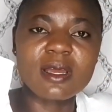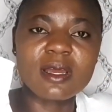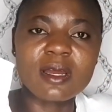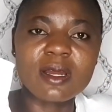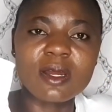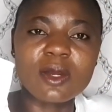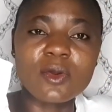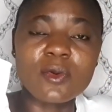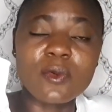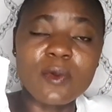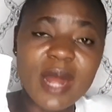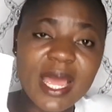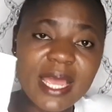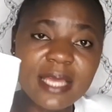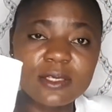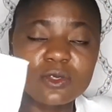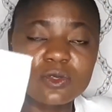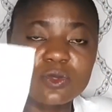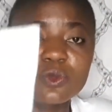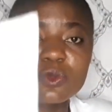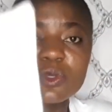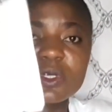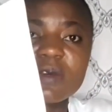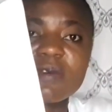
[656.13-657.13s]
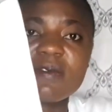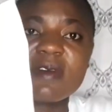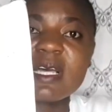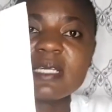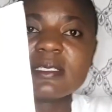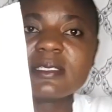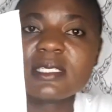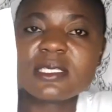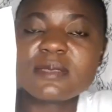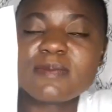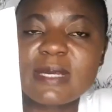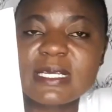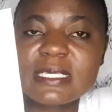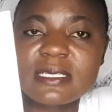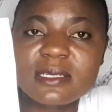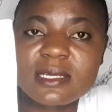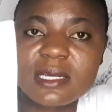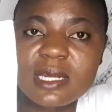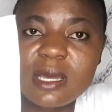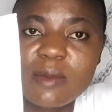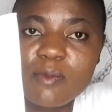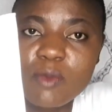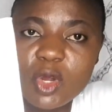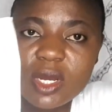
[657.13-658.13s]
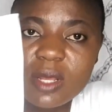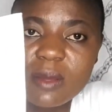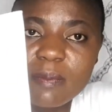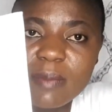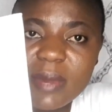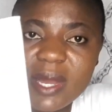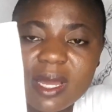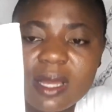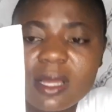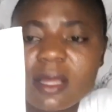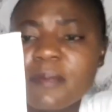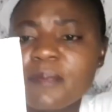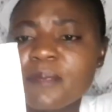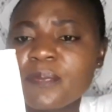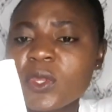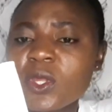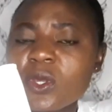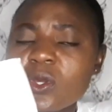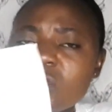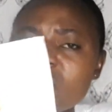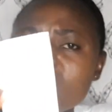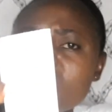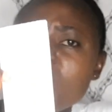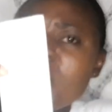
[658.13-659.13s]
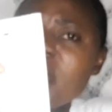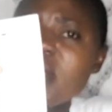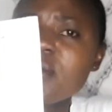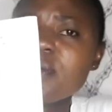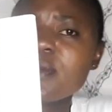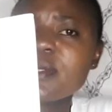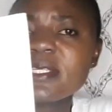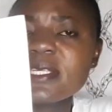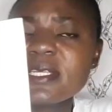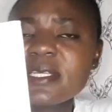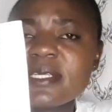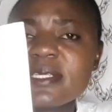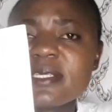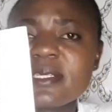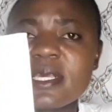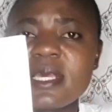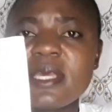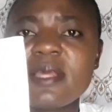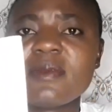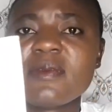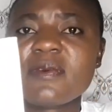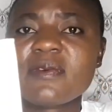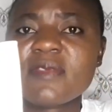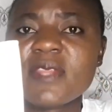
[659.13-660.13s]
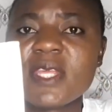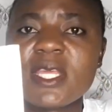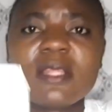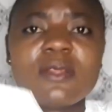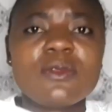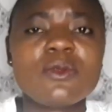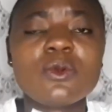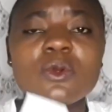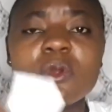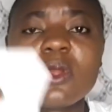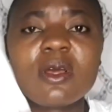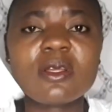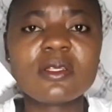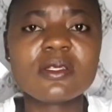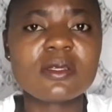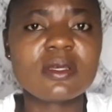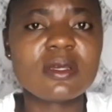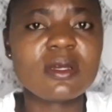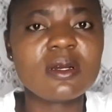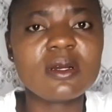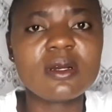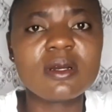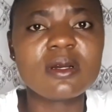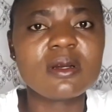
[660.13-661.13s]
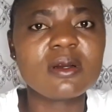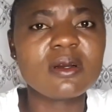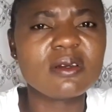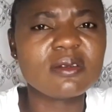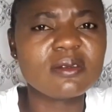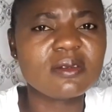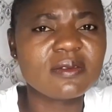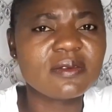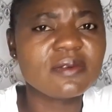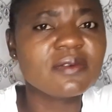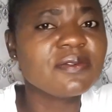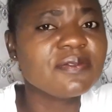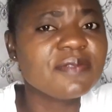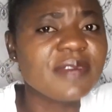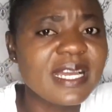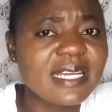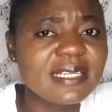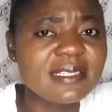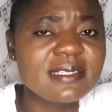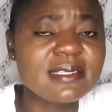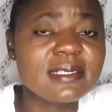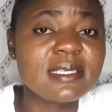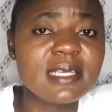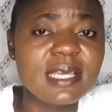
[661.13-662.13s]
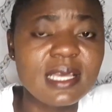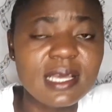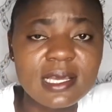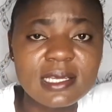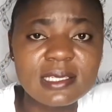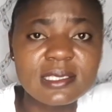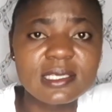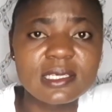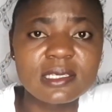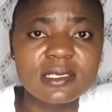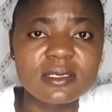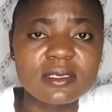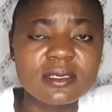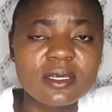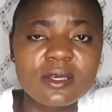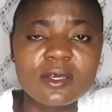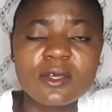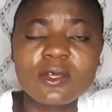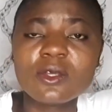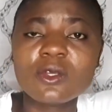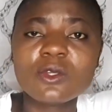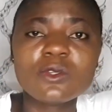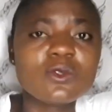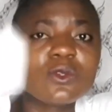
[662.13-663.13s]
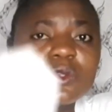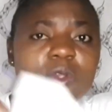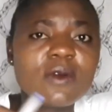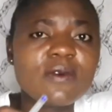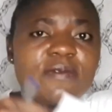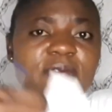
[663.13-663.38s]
right to reverse this particular money back. So when you see this kind of thing, do not fight the agent. Do not